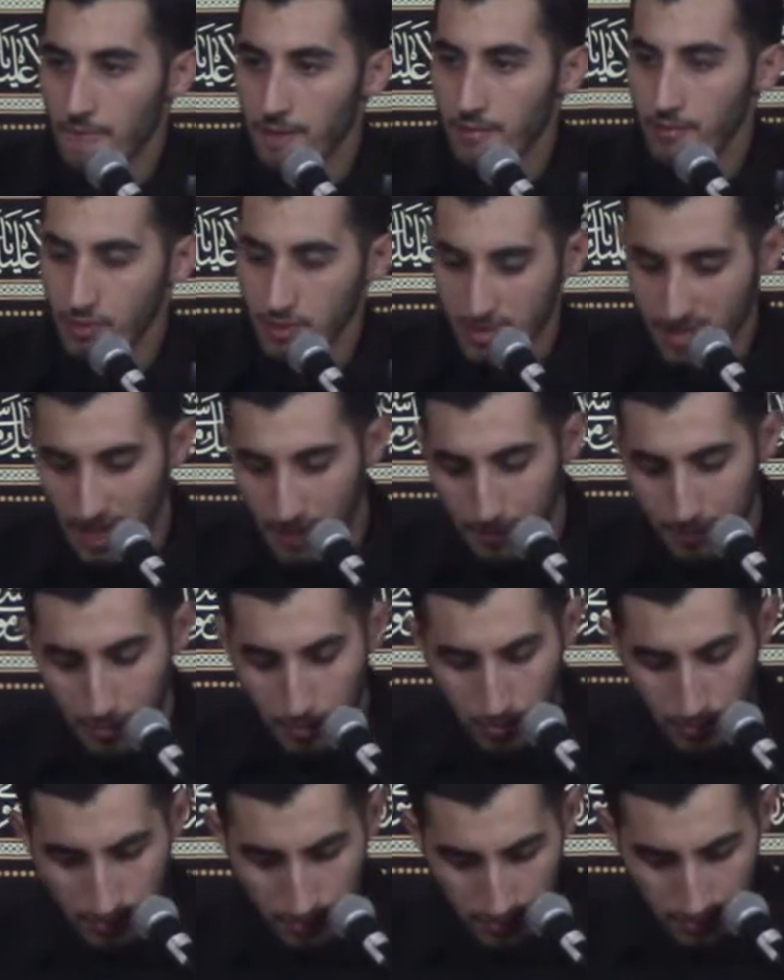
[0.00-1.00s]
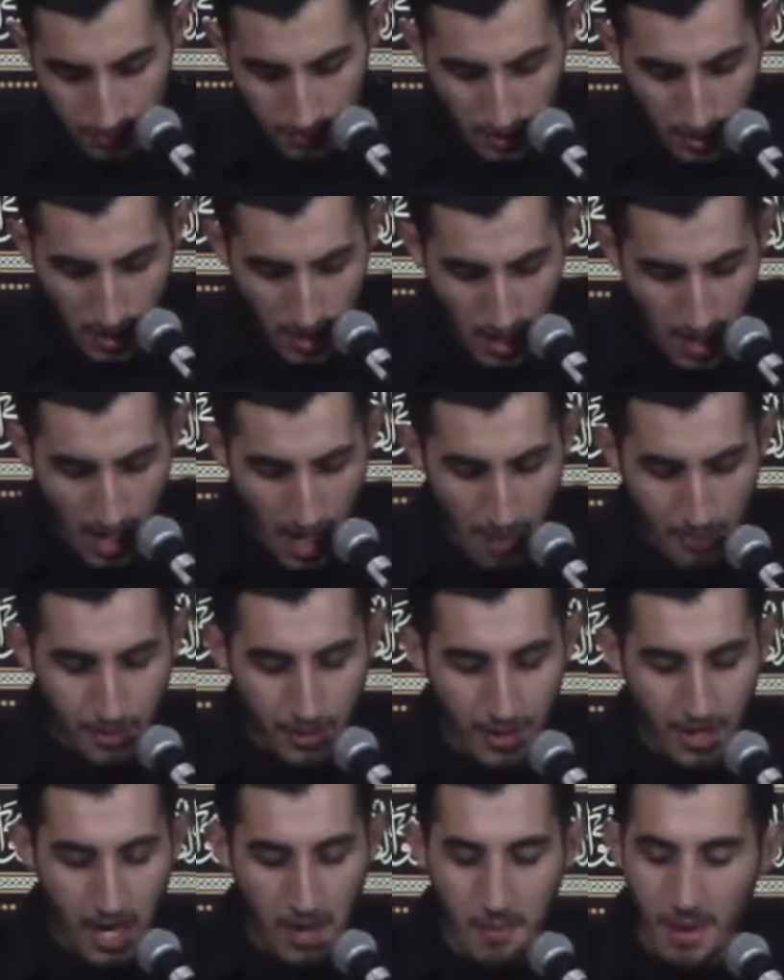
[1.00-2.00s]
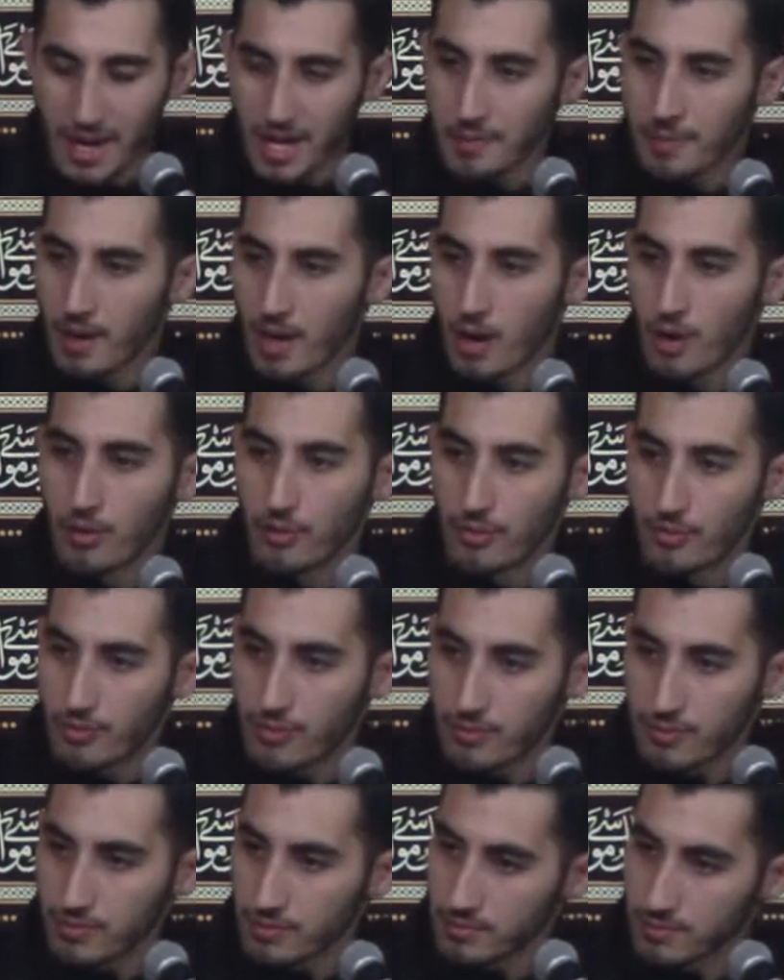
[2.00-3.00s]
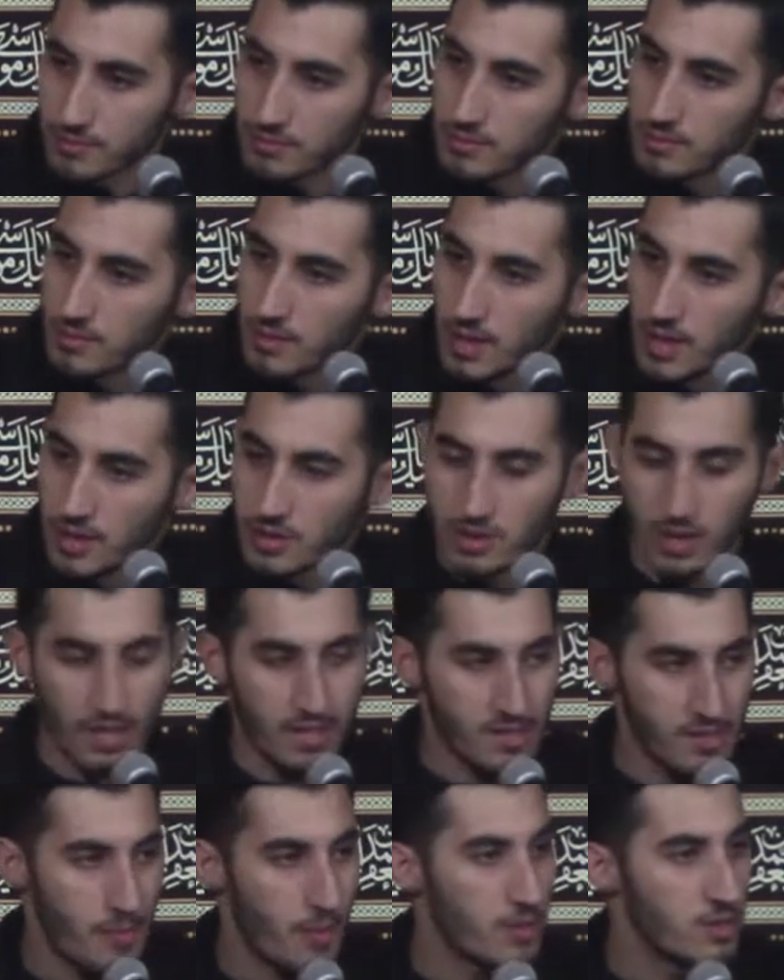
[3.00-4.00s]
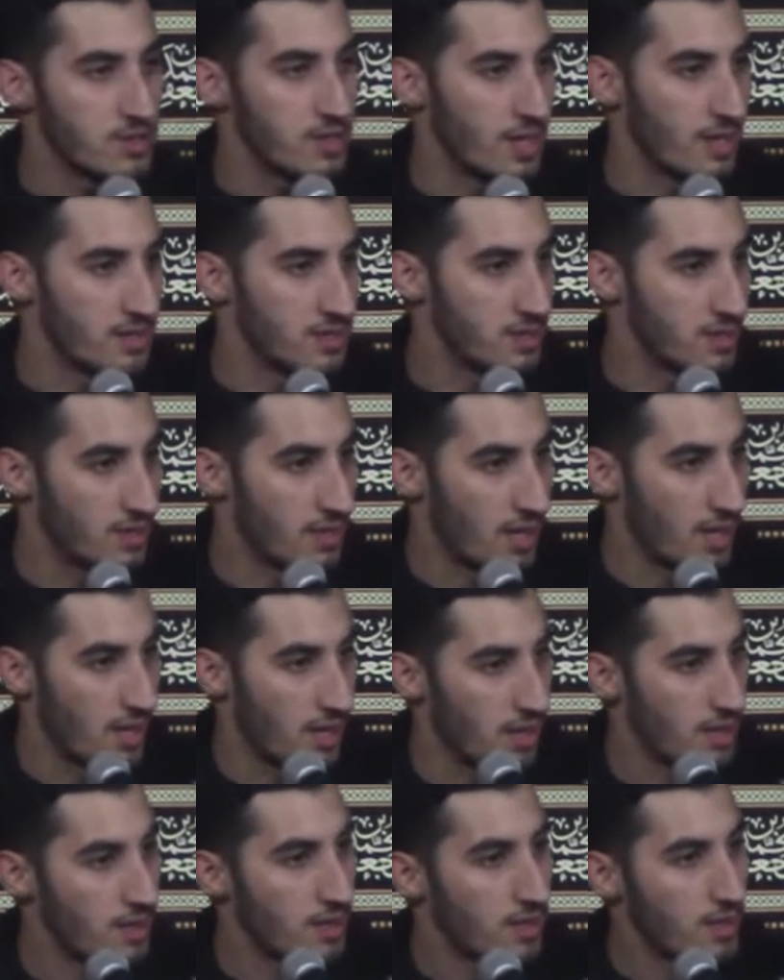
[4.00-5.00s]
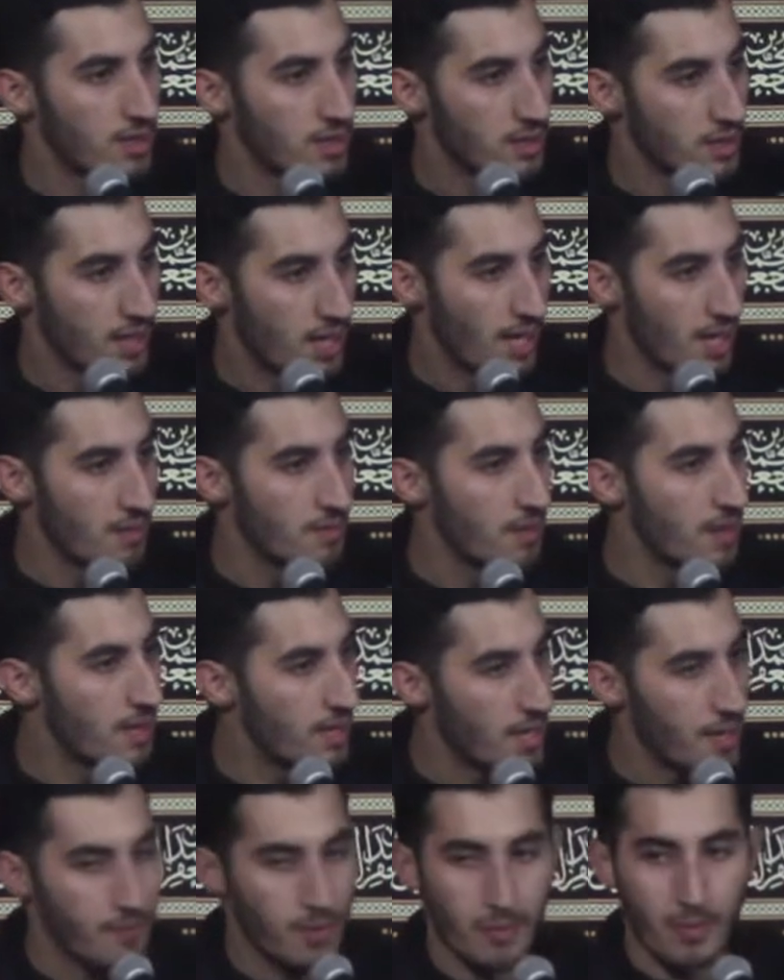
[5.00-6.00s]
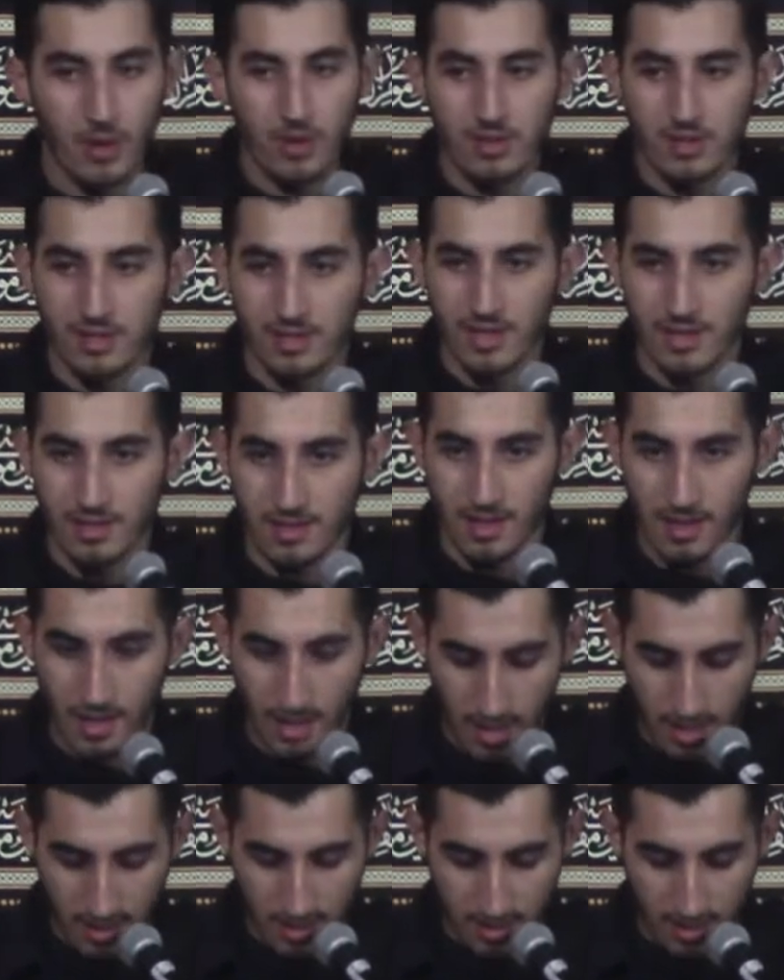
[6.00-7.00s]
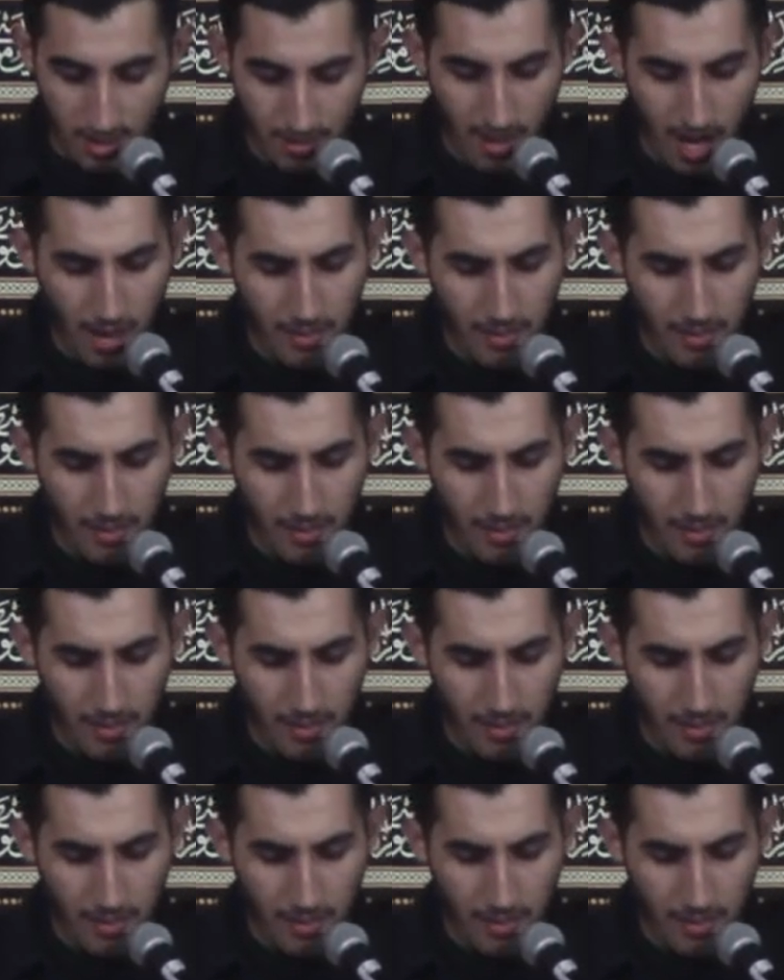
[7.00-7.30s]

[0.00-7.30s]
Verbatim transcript: For example, Abdul Rahman ibn Auf is he's a person that's, that came and he proposed to Sayyidina Zahra. Salam.